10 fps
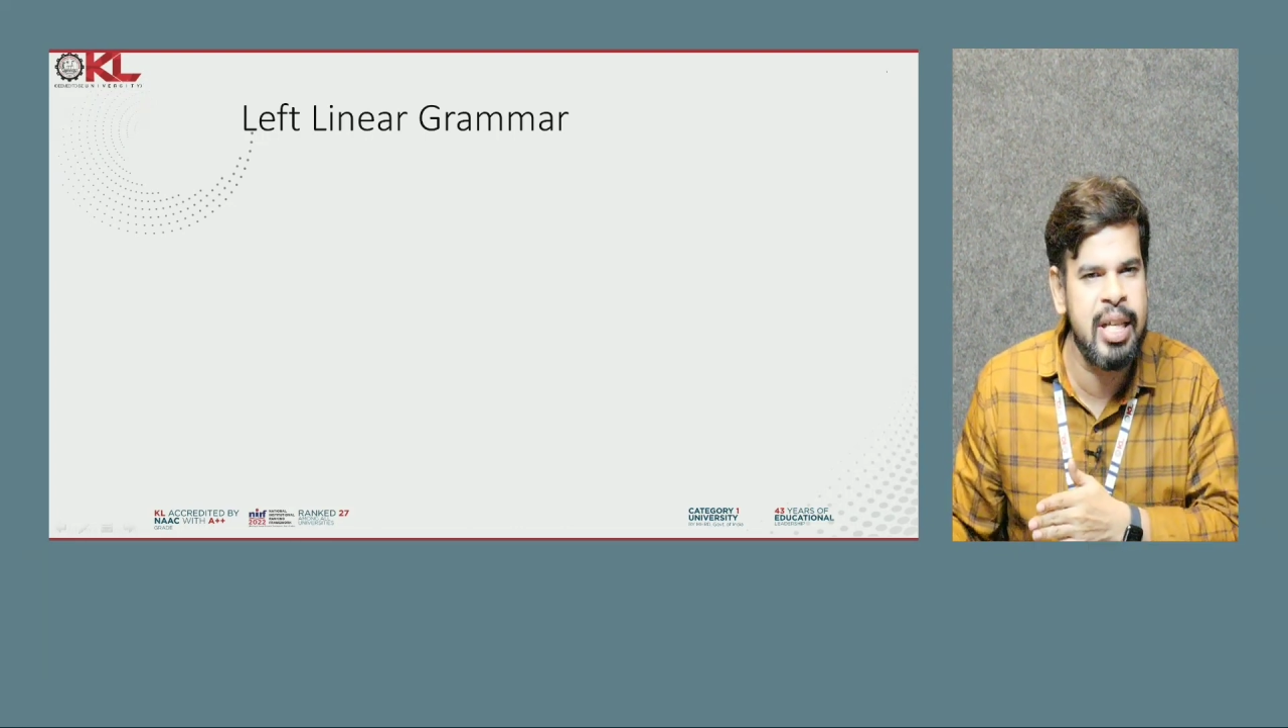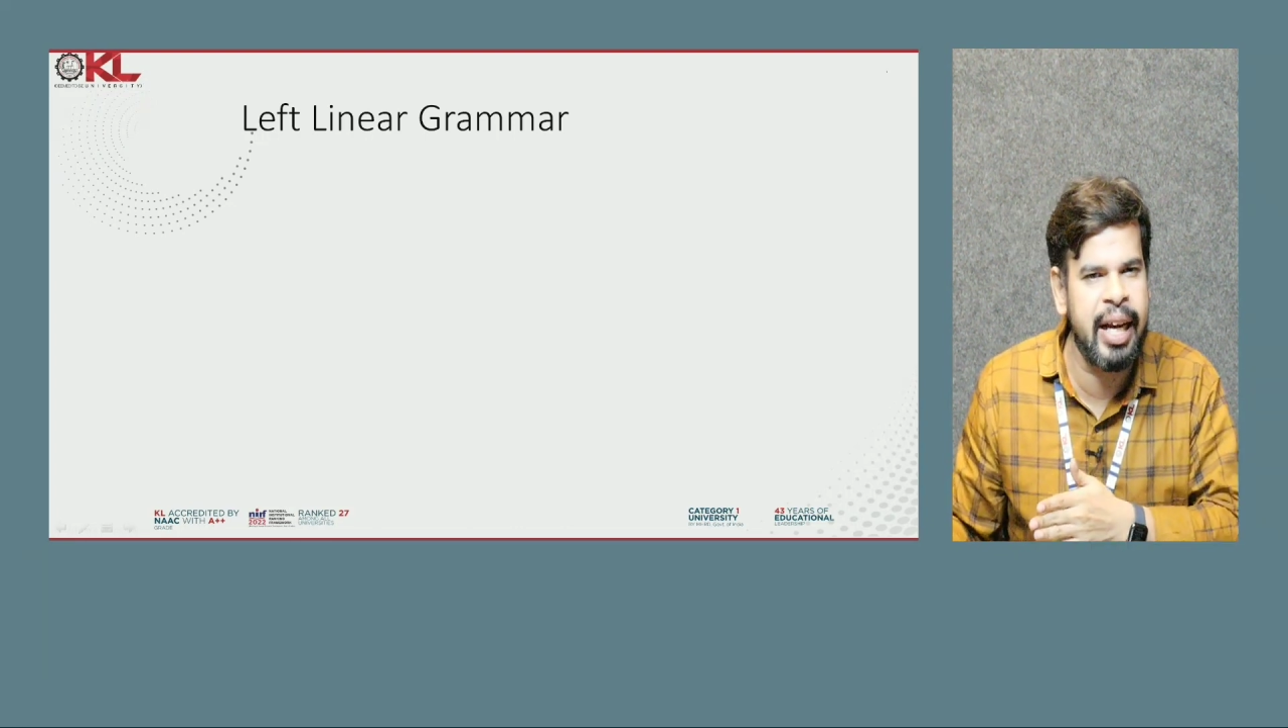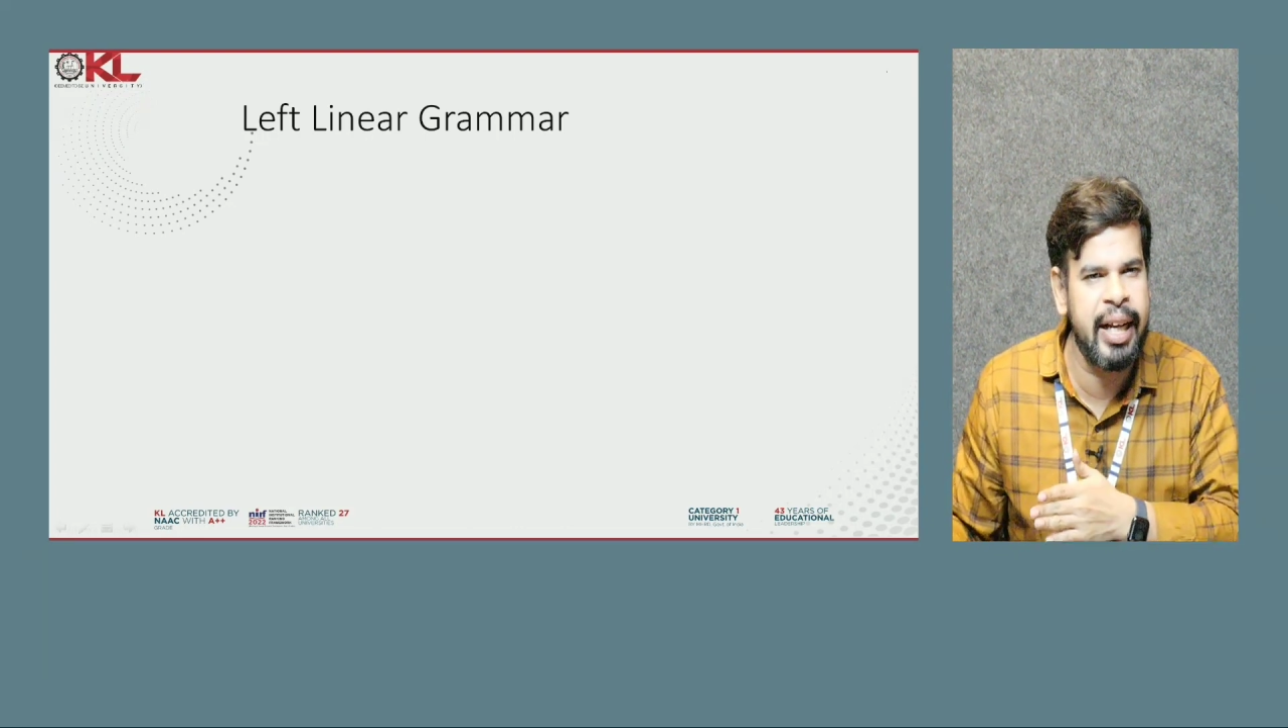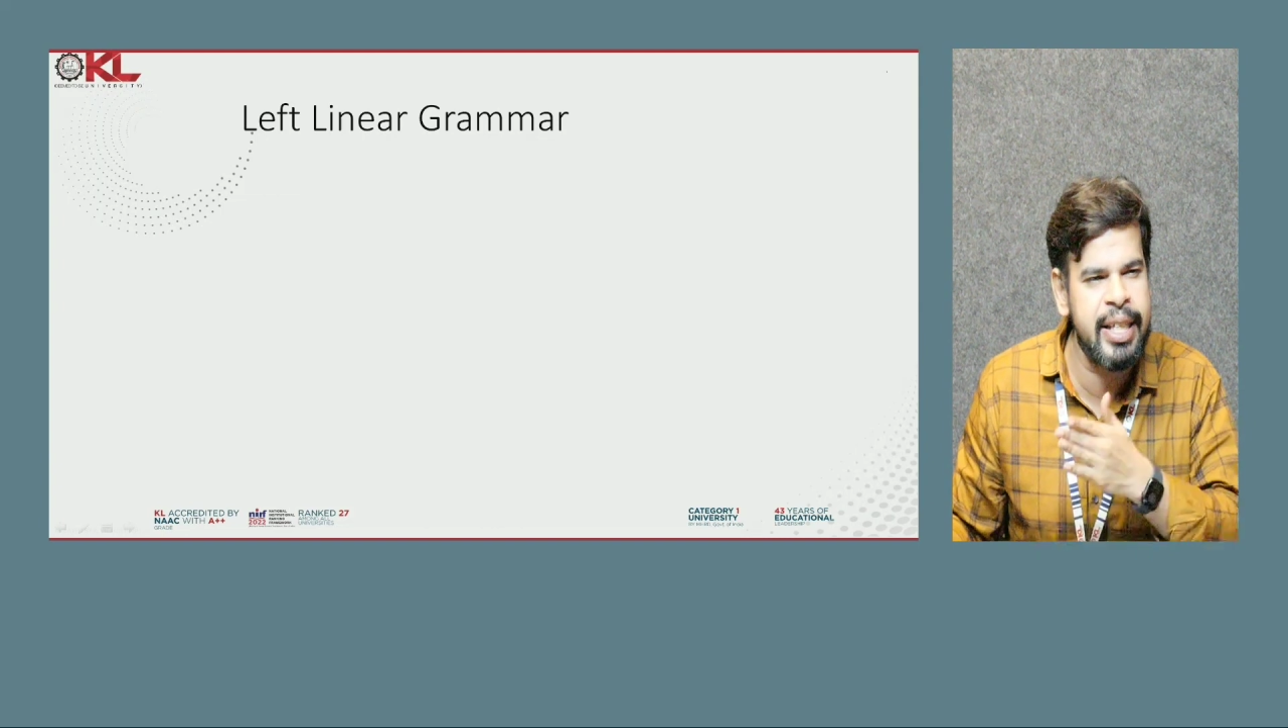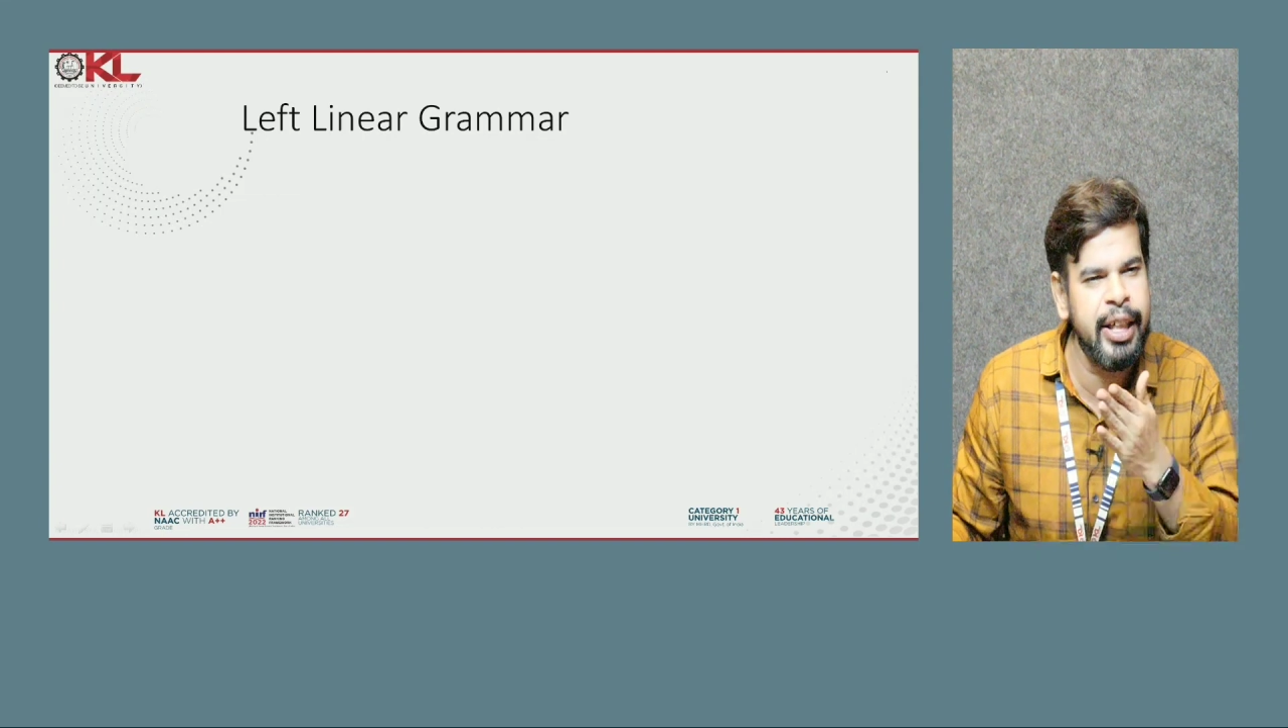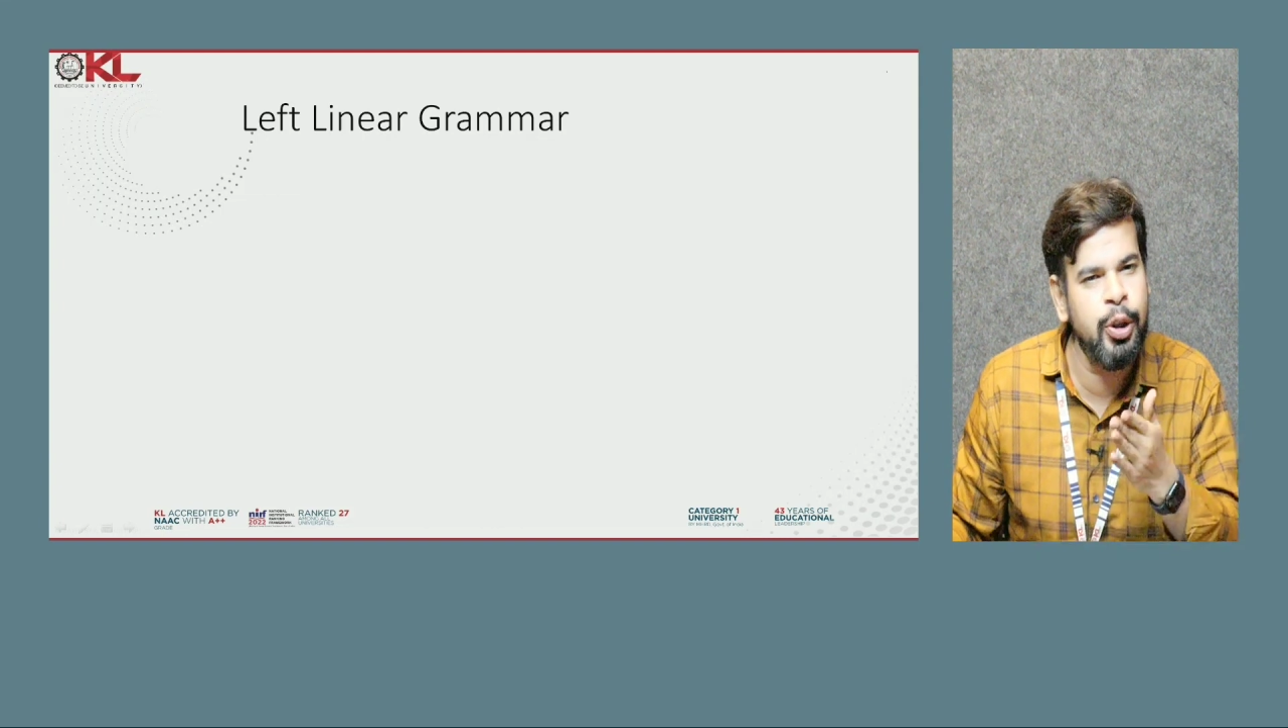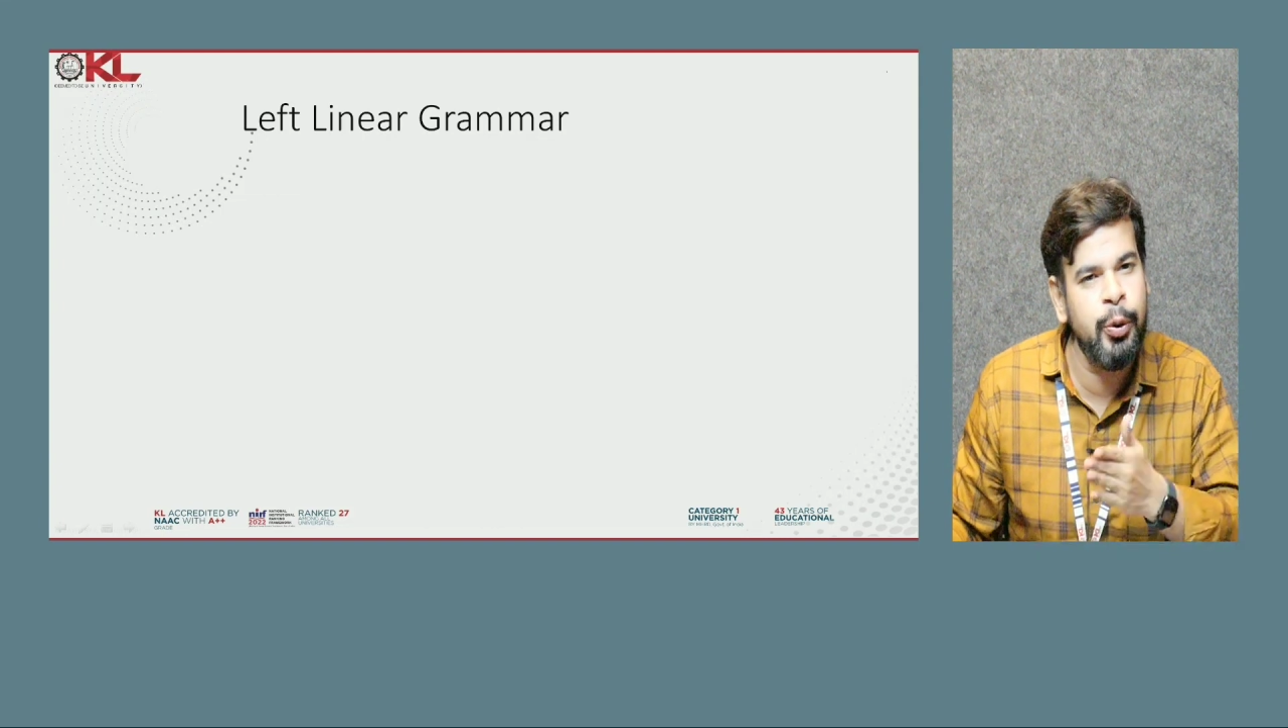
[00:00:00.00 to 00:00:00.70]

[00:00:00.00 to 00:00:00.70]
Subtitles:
are assigned